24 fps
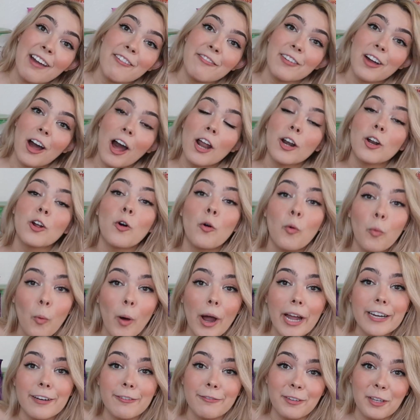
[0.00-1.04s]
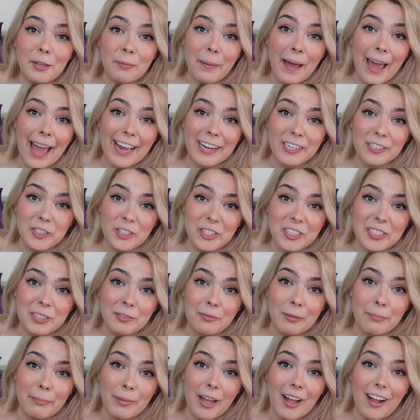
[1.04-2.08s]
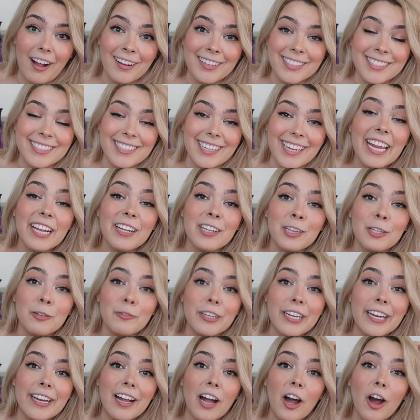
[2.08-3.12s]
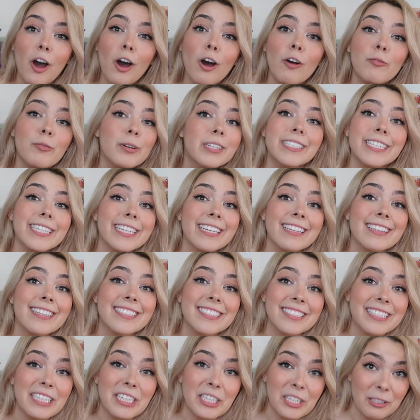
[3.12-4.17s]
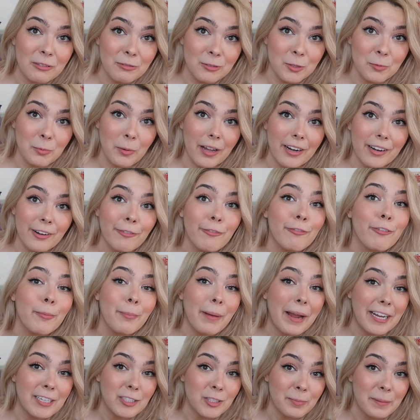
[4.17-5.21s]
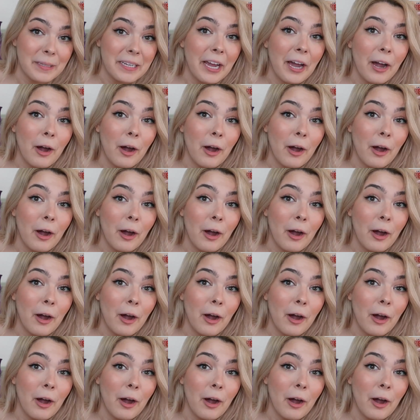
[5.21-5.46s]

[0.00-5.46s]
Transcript: have got quite a few packages to unbox, including a ridiculously huge one from H B